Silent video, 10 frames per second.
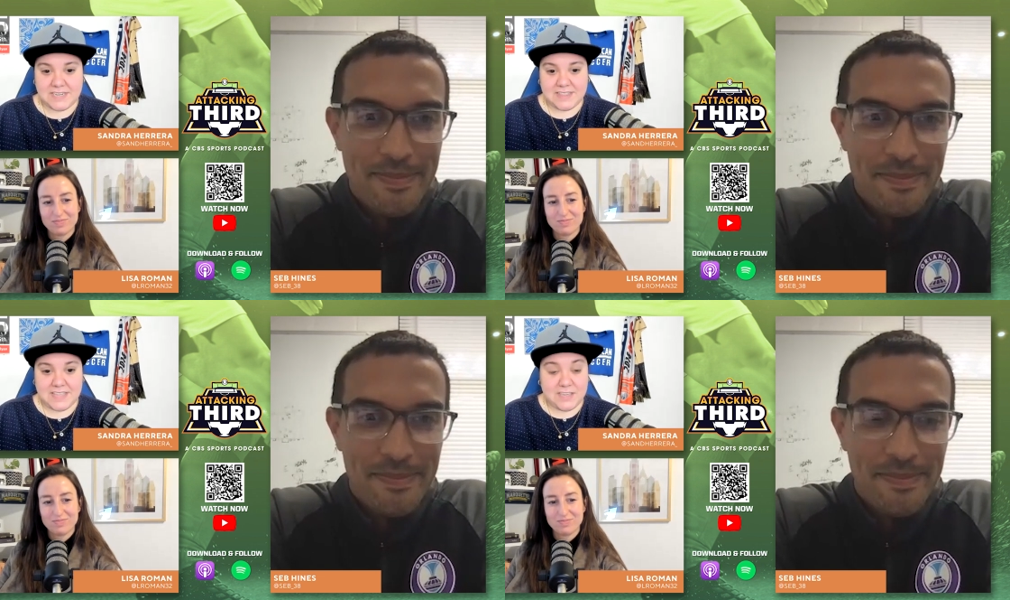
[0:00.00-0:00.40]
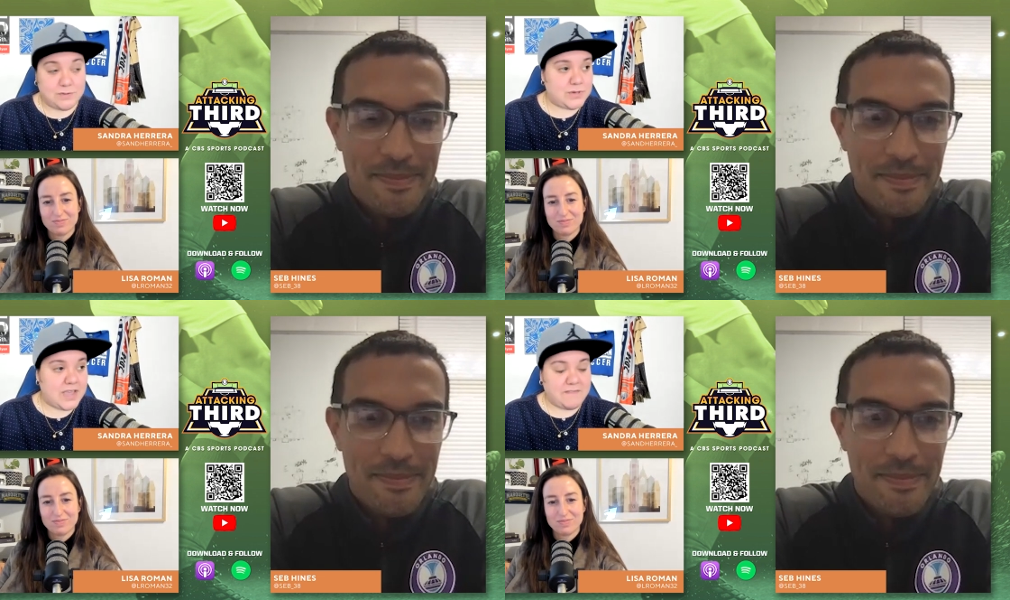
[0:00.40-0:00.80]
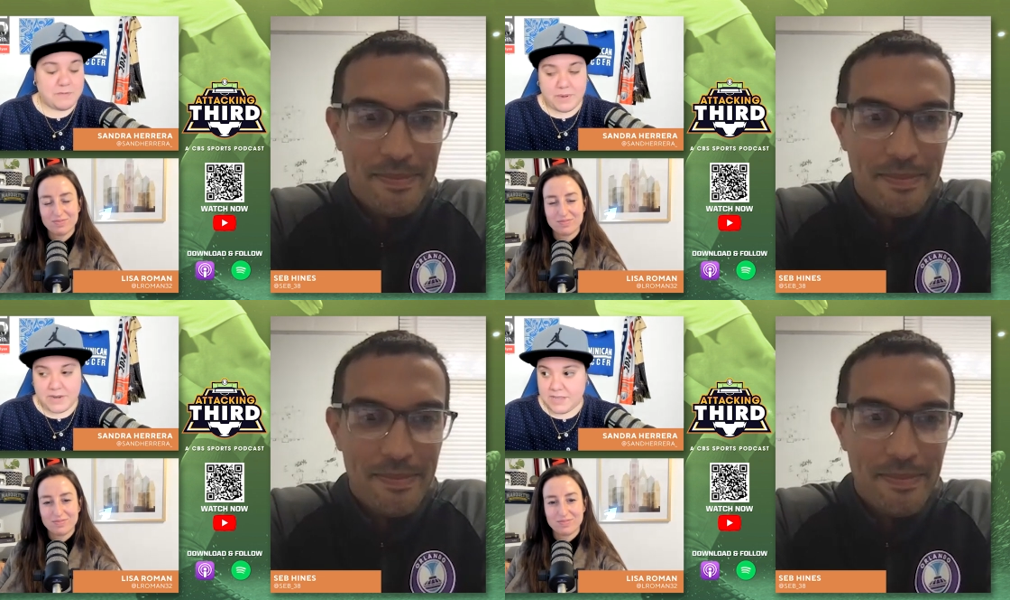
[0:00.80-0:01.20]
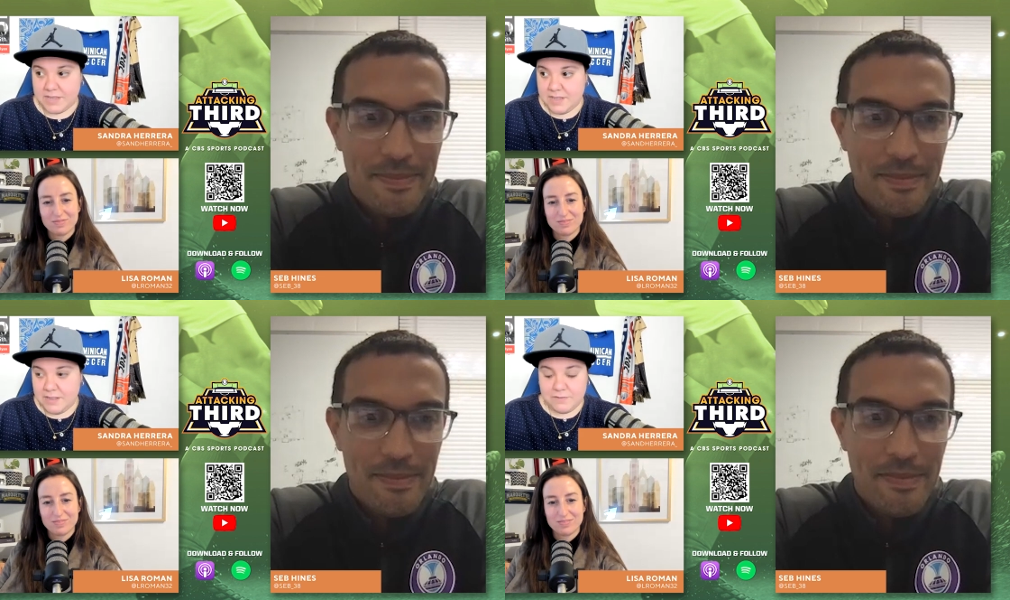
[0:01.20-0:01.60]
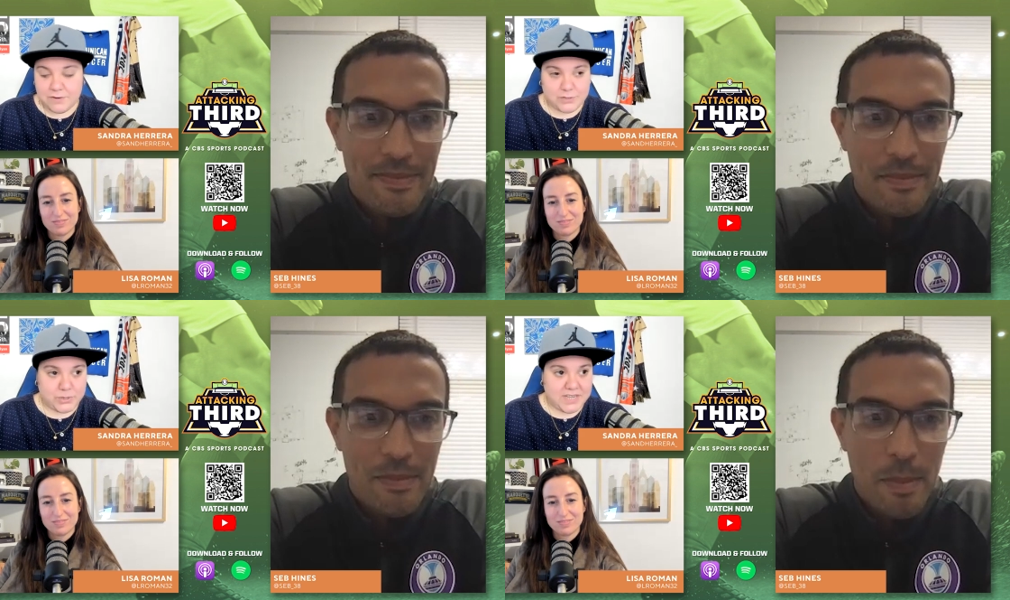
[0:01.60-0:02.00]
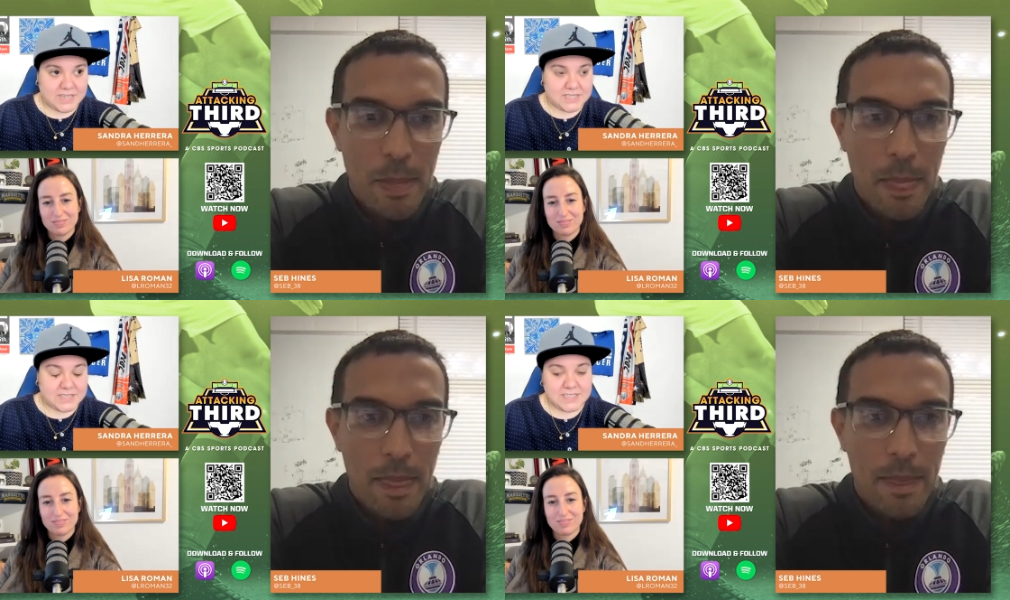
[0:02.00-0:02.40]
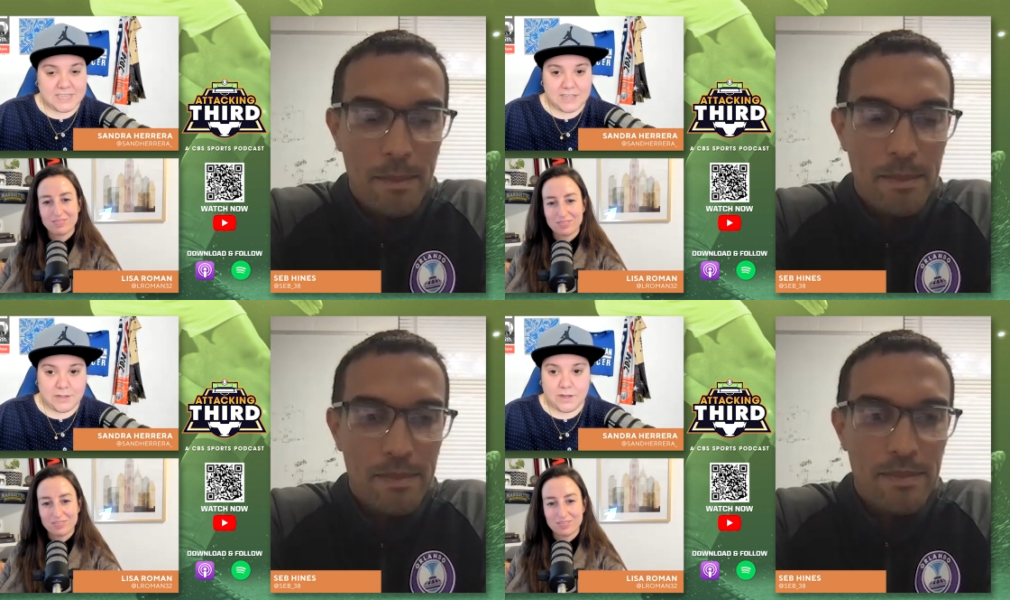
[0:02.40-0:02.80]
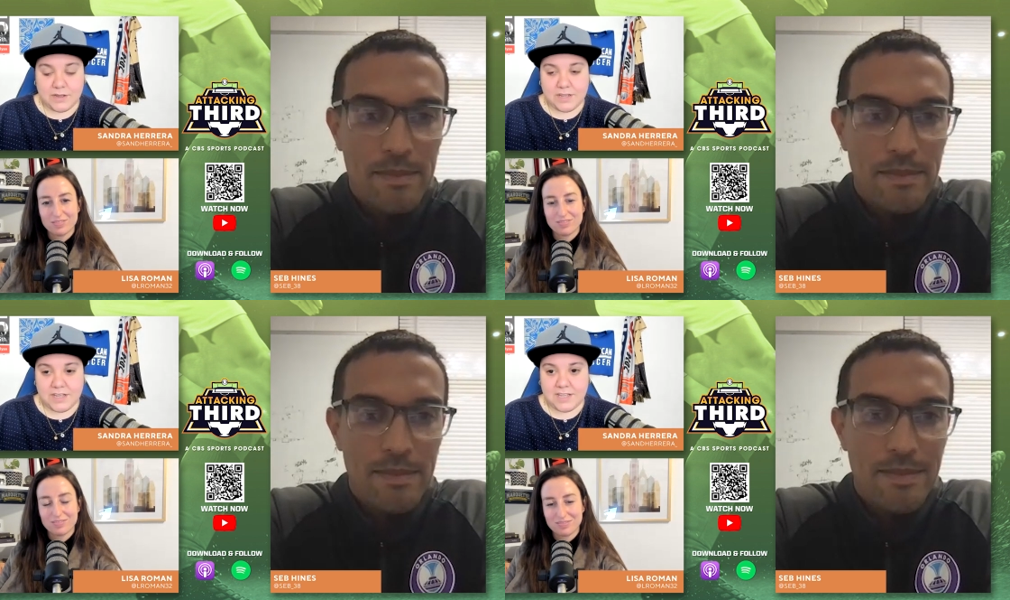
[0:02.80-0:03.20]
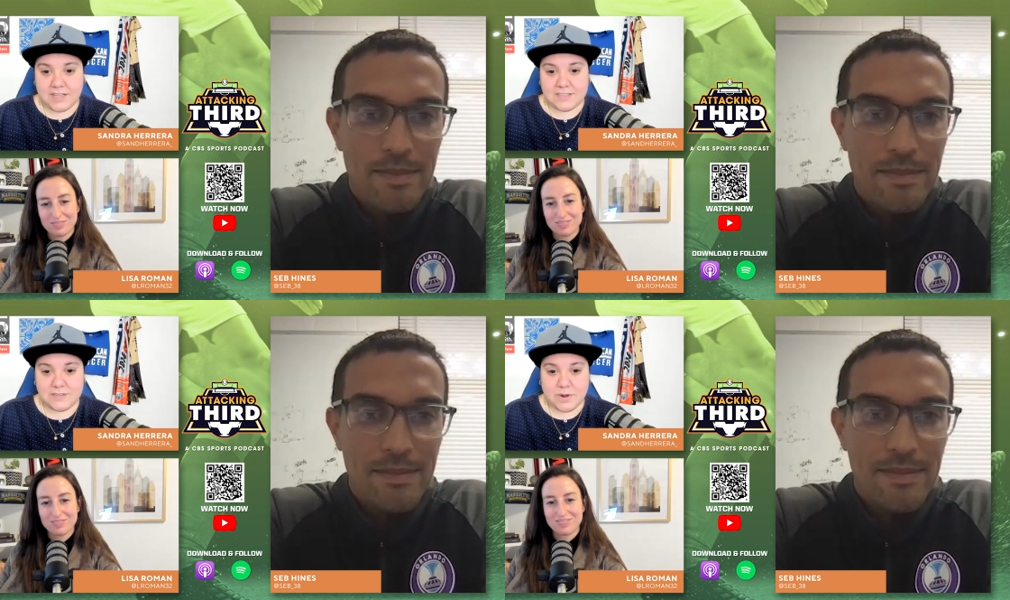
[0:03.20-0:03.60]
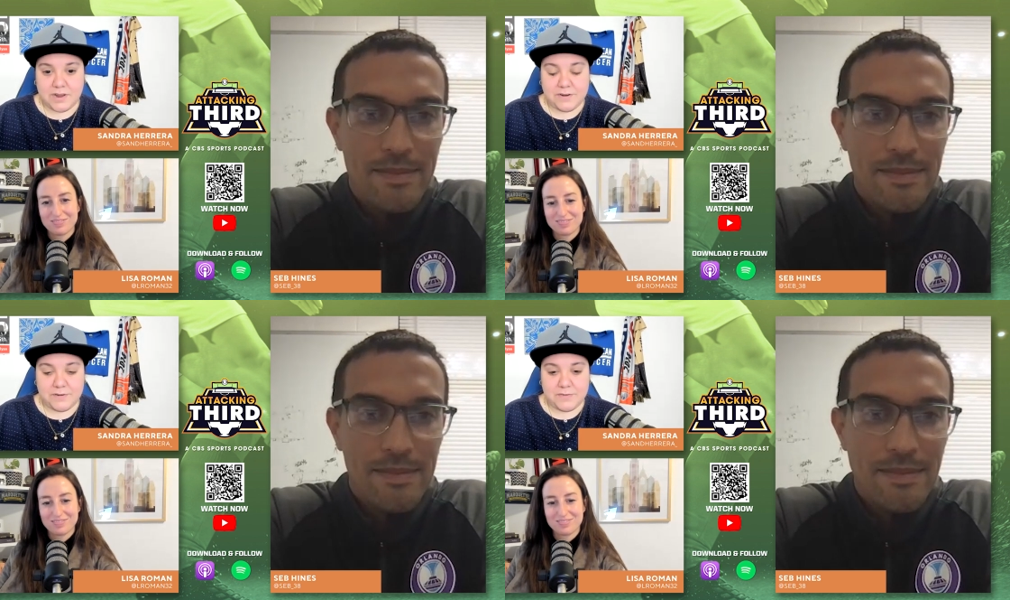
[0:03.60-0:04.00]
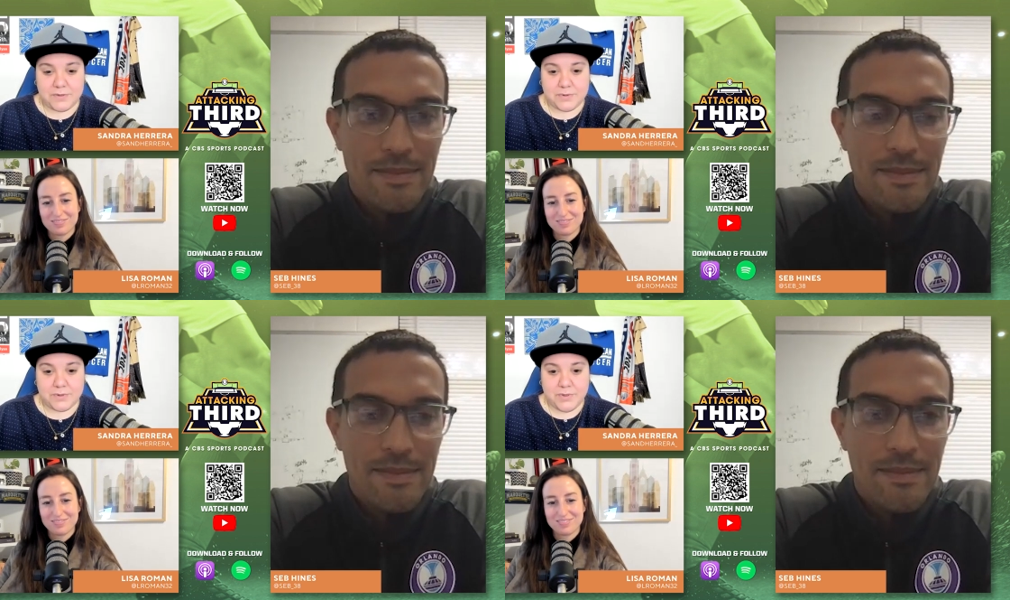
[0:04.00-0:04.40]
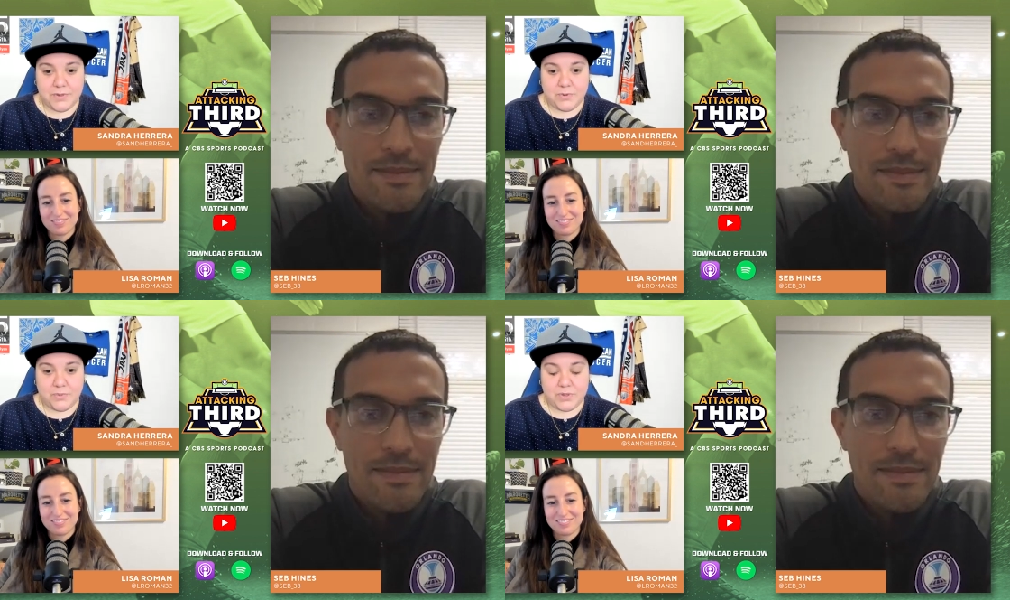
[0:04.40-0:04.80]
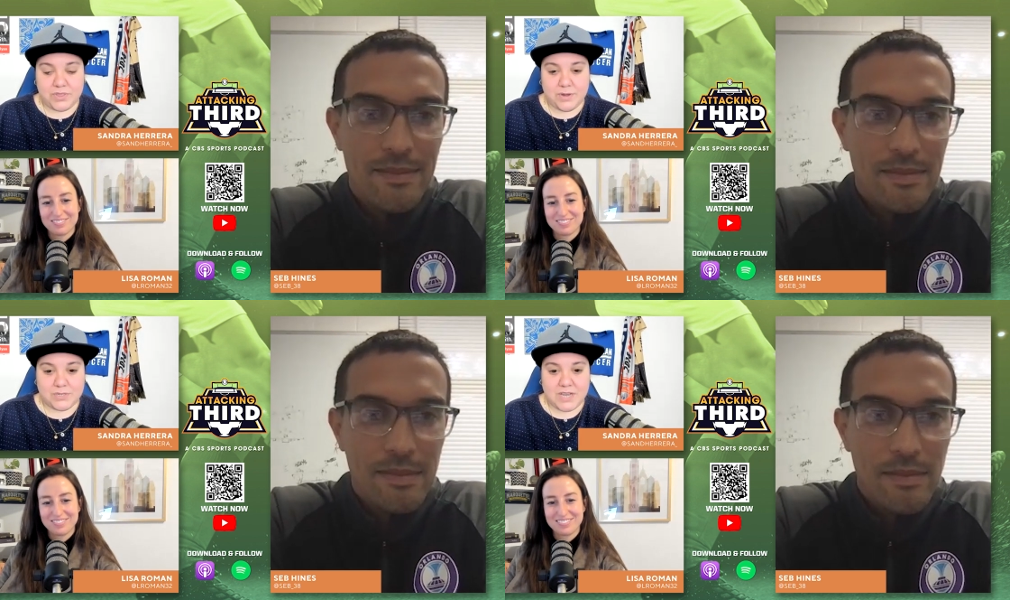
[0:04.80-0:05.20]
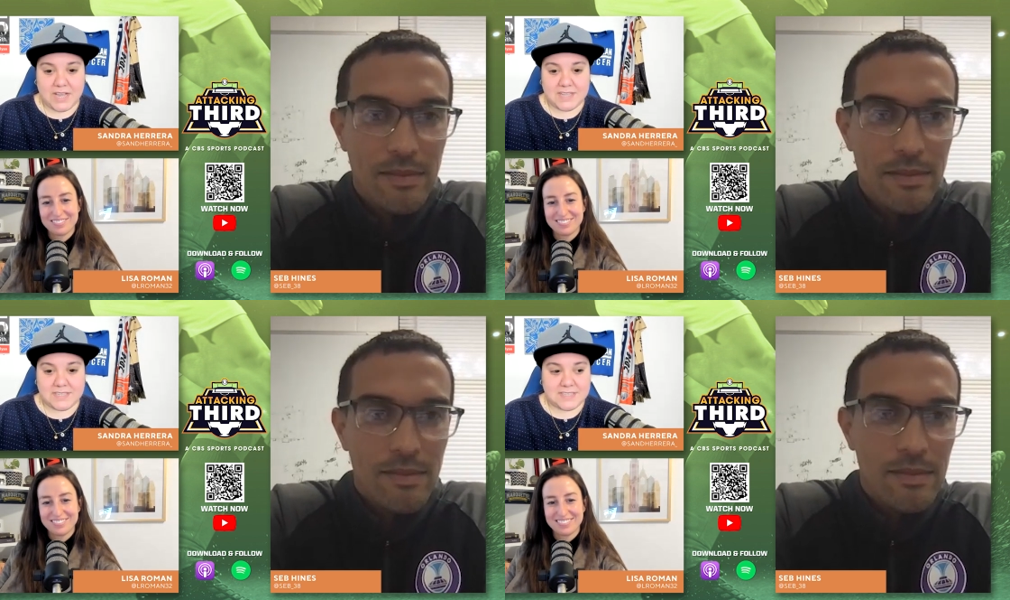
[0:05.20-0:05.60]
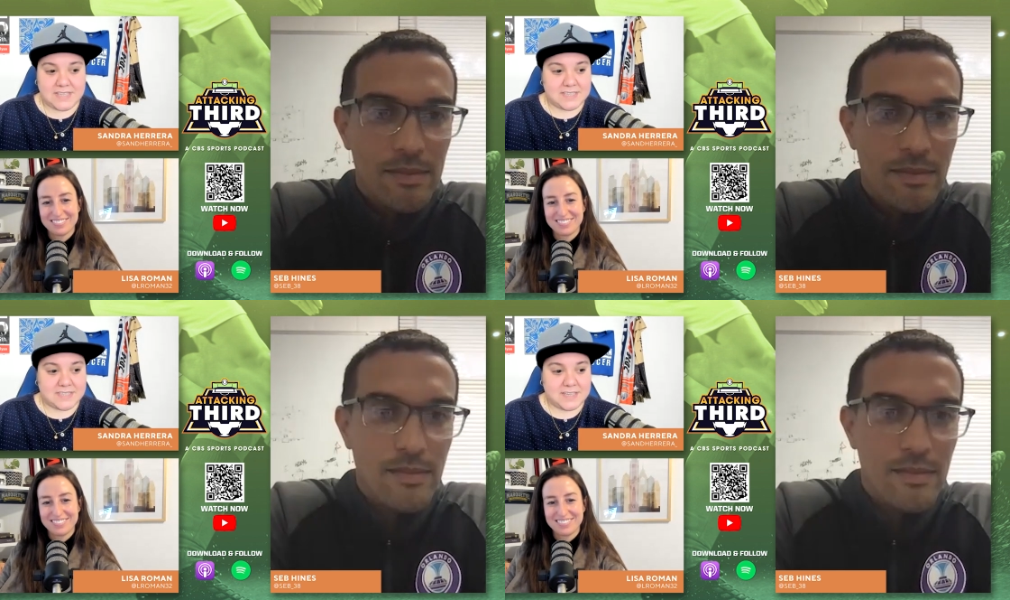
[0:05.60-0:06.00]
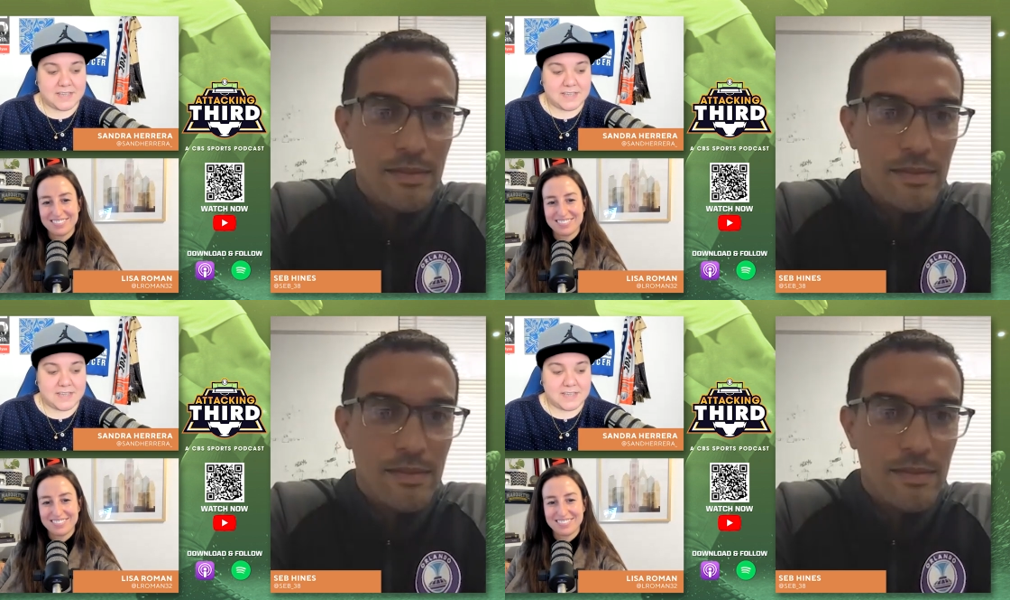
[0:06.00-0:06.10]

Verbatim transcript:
Speaker 1: And thank you to everybody for joining us and listening along uh, to our interview with Coach Hines. And